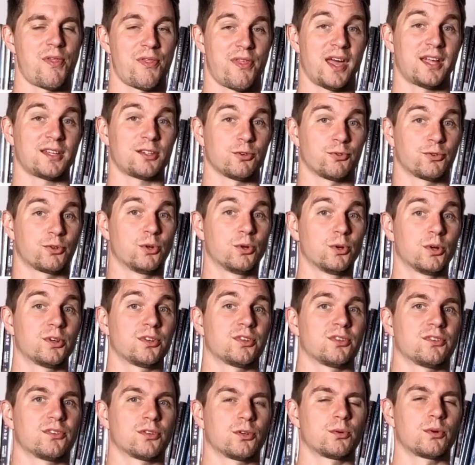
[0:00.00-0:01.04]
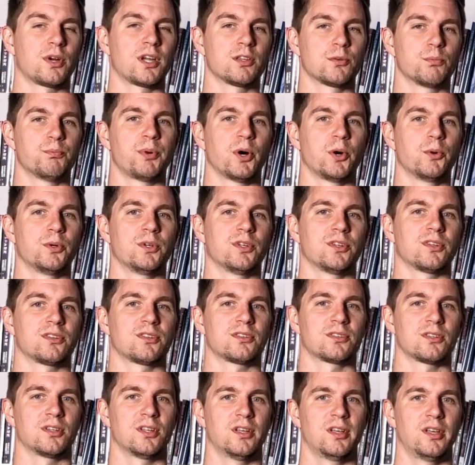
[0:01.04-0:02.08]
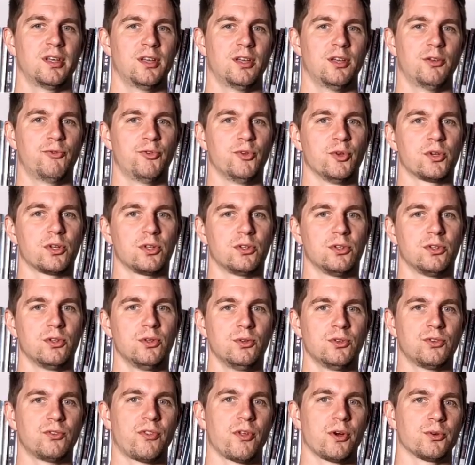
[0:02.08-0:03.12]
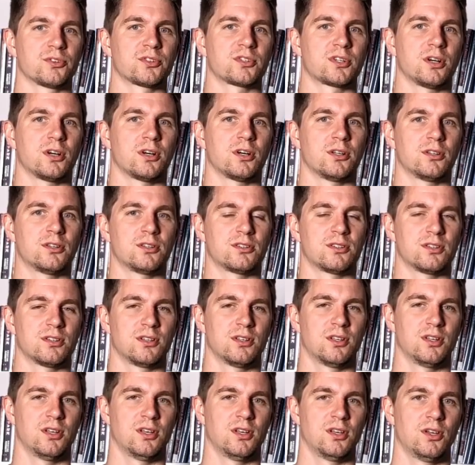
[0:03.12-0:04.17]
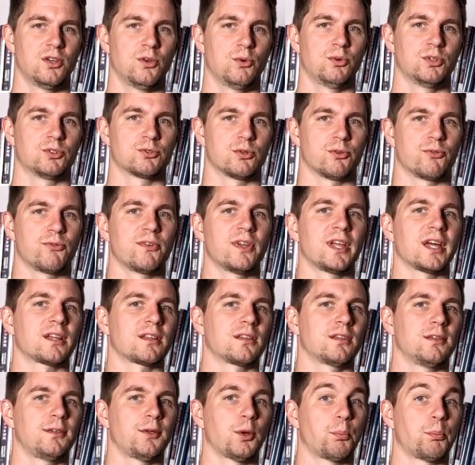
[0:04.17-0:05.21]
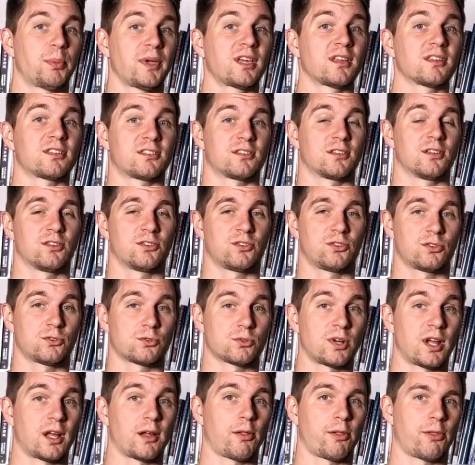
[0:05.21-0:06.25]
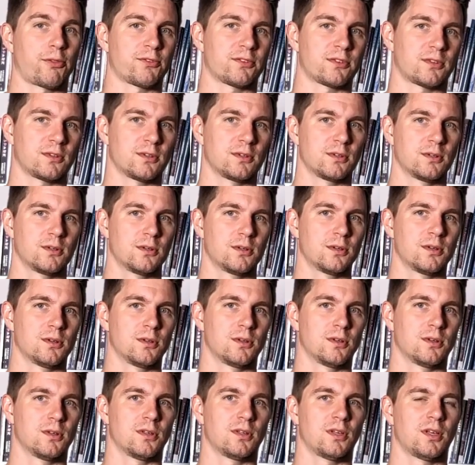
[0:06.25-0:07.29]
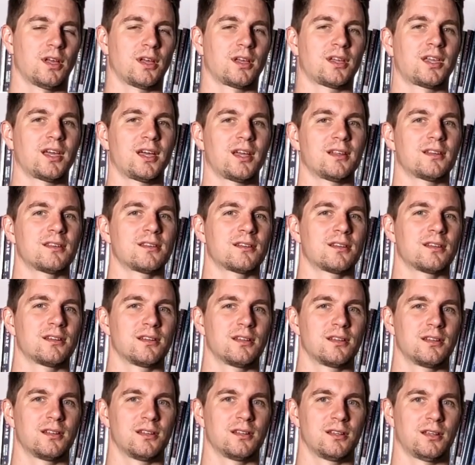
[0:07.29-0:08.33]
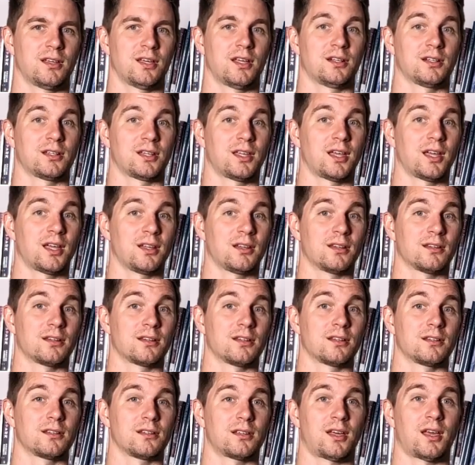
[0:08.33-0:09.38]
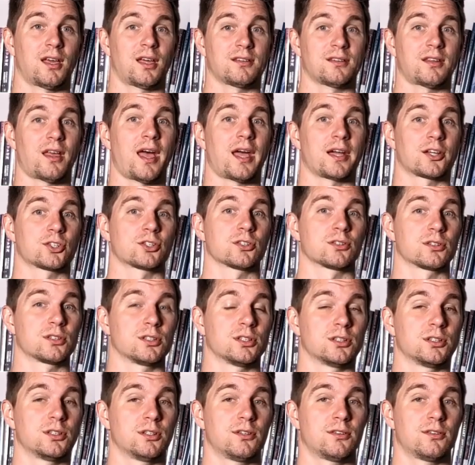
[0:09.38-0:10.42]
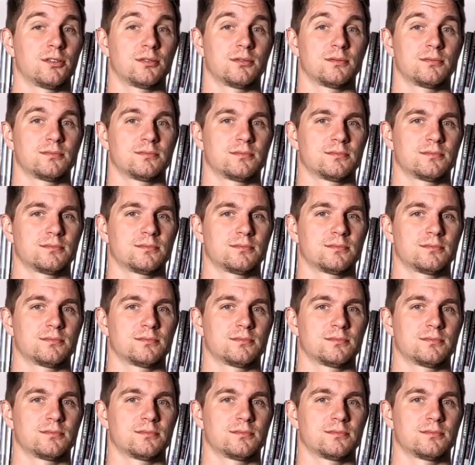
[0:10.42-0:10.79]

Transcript: That, of course, is a great bonus if you can use those cards which reflect your biggest strengths again and again as action cards.